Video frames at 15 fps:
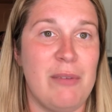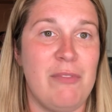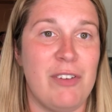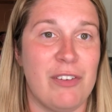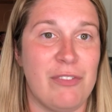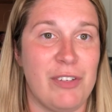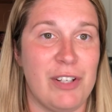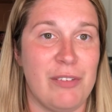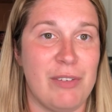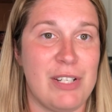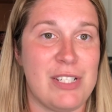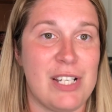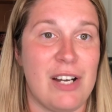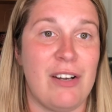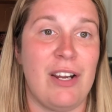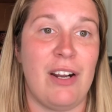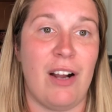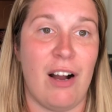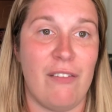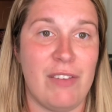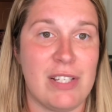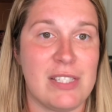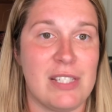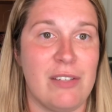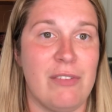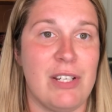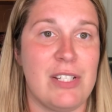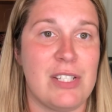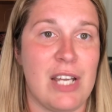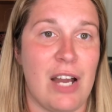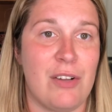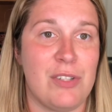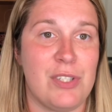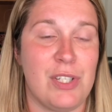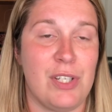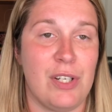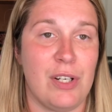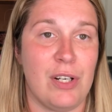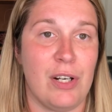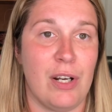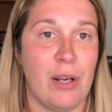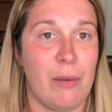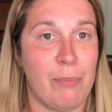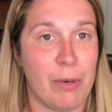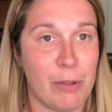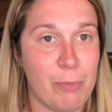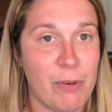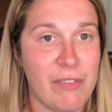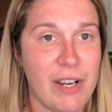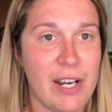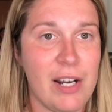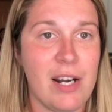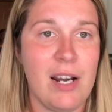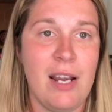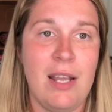Feel free to reach out, and obviously reach out to your birth provider,